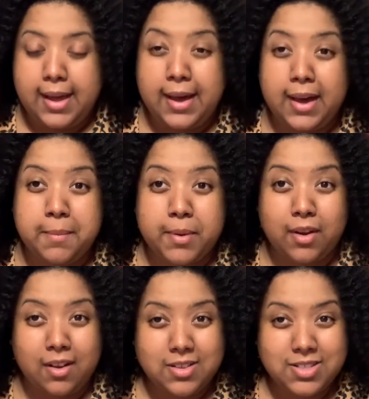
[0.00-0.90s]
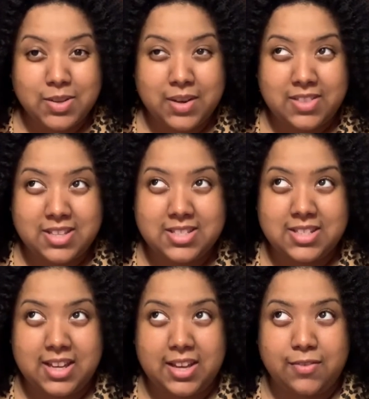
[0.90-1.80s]
But also I think
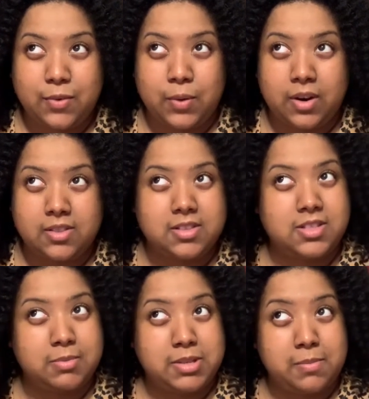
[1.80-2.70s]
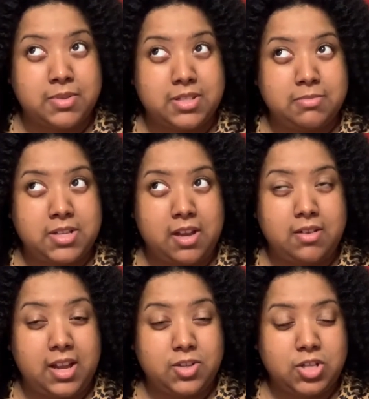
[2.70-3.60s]
today for the September Sip Down
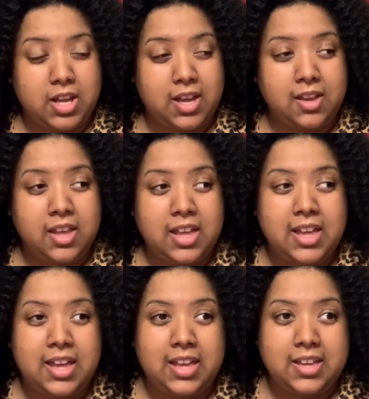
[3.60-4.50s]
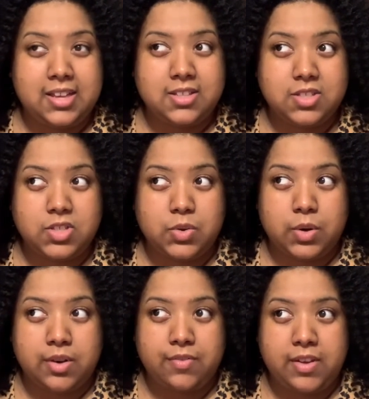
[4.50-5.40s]
hashtag is
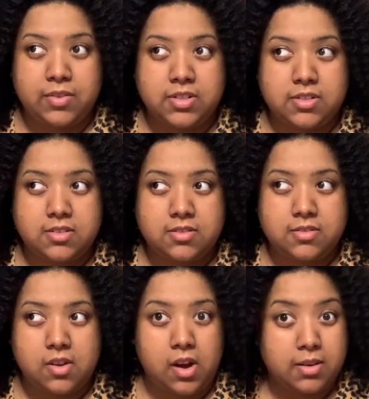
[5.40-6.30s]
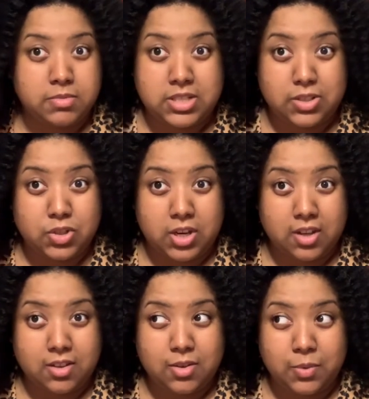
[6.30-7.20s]
your favorite autumn tea to drink,
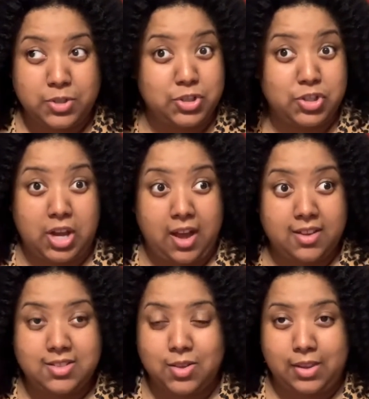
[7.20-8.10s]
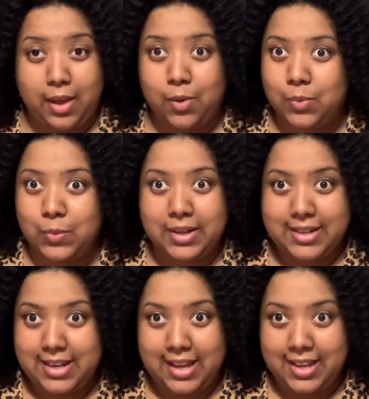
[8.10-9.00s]
which is chai. So like, what a
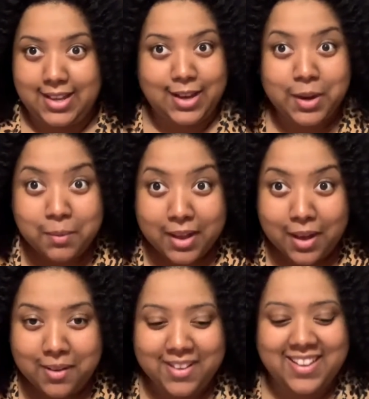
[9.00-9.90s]
day. Here we go.